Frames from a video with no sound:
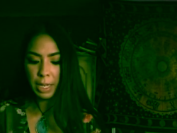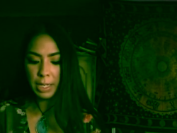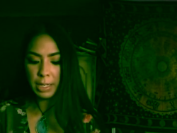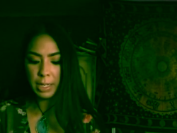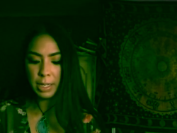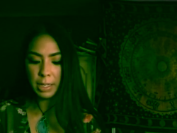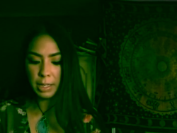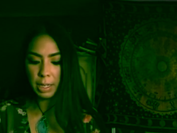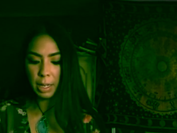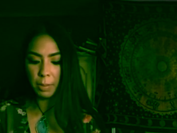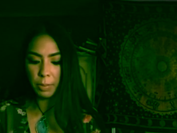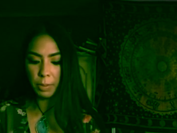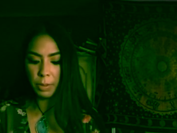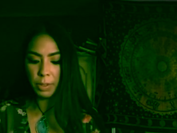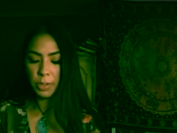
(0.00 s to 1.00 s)
Pisces
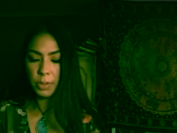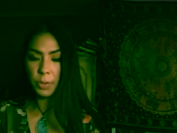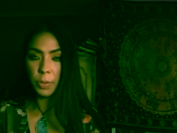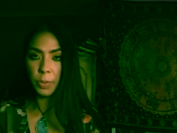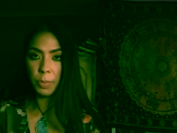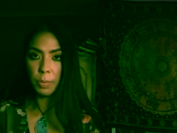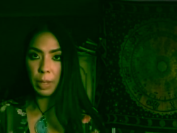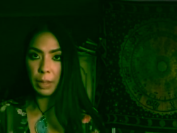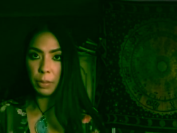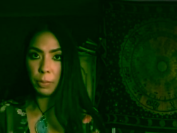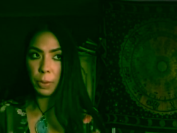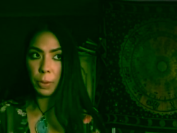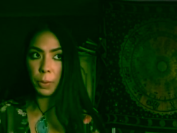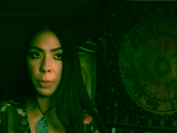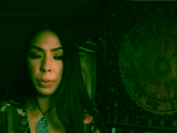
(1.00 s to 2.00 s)
couples. Ooh, my
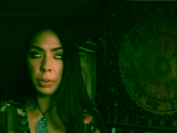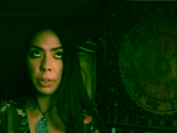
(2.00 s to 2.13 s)
throat.